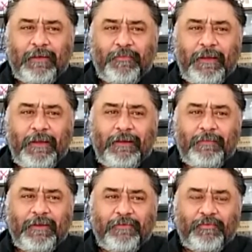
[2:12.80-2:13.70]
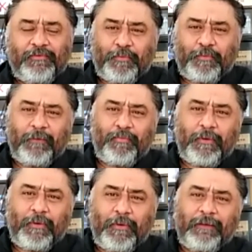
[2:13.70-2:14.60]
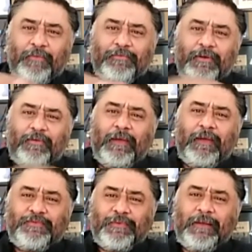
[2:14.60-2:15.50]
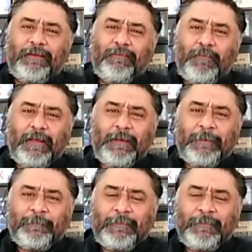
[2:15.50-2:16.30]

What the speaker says: week because it was spring break, you know, I was going to graduate in May.